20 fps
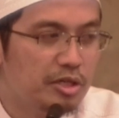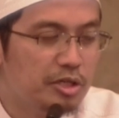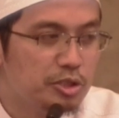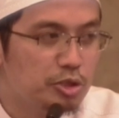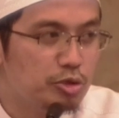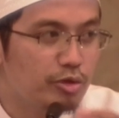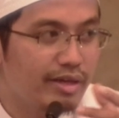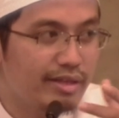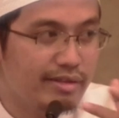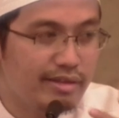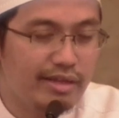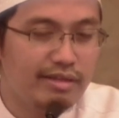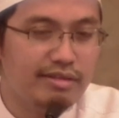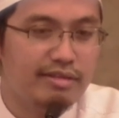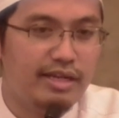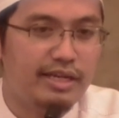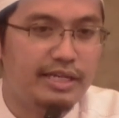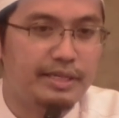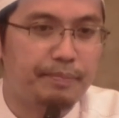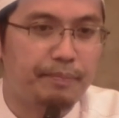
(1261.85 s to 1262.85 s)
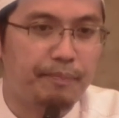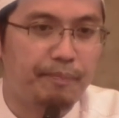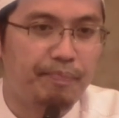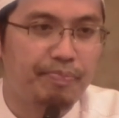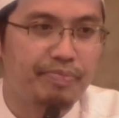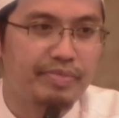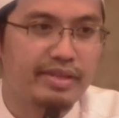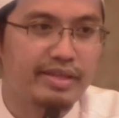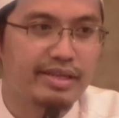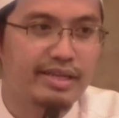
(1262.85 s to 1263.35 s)
So at that time,
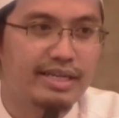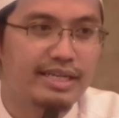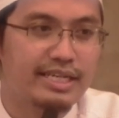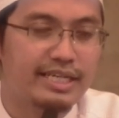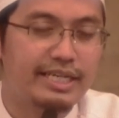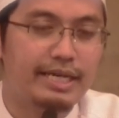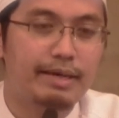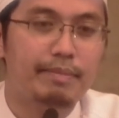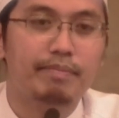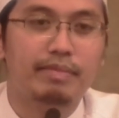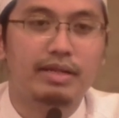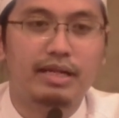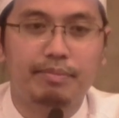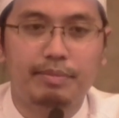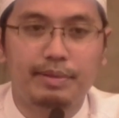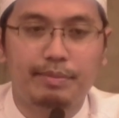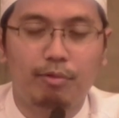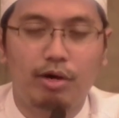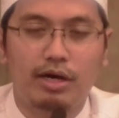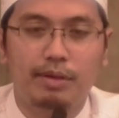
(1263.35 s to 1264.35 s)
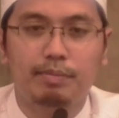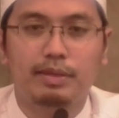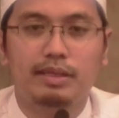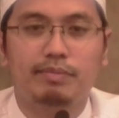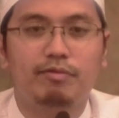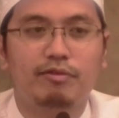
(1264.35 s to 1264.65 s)
came Nabi Muhammad,